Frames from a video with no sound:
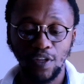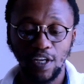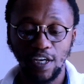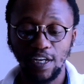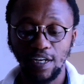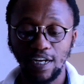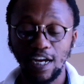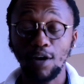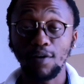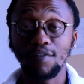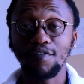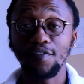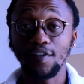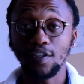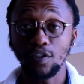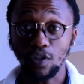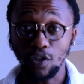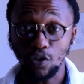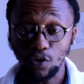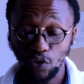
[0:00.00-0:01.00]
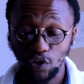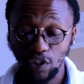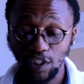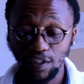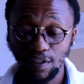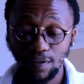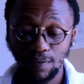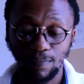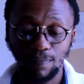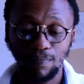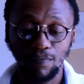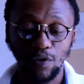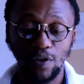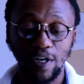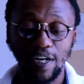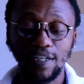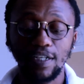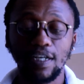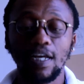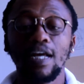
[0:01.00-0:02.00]
and how it feels on your teeth,
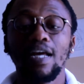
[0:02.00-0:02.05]
right?